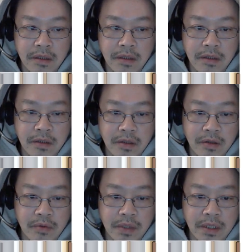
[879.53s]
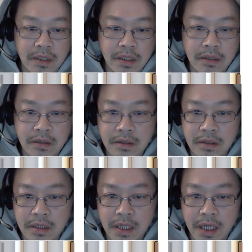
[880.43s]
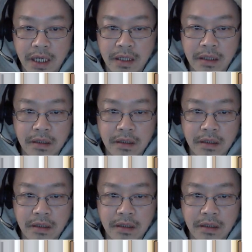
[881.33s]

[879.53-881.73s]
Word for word: So we're gonna insert a tag.